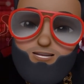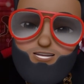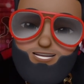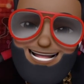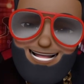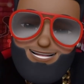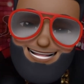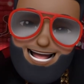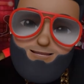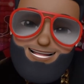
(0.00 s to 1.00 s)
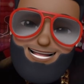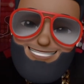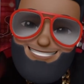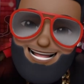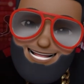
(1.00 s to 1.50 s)
Shit ain't got me
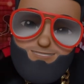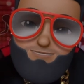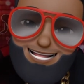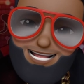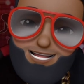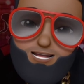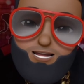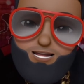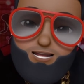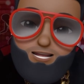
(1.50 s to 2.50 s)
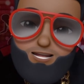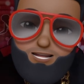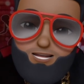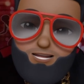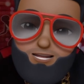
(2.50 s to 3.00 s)
excited, man.
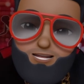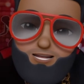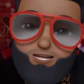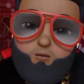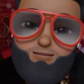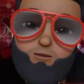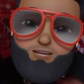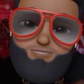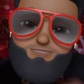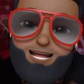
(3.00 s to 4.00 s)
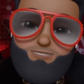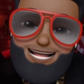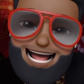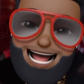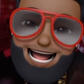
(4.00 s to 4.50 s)
You motivated
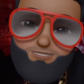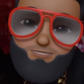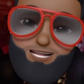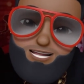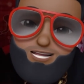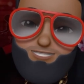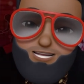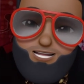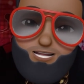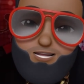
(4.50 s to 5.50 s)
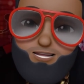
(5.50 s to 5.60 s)
me to have some kids, nigga.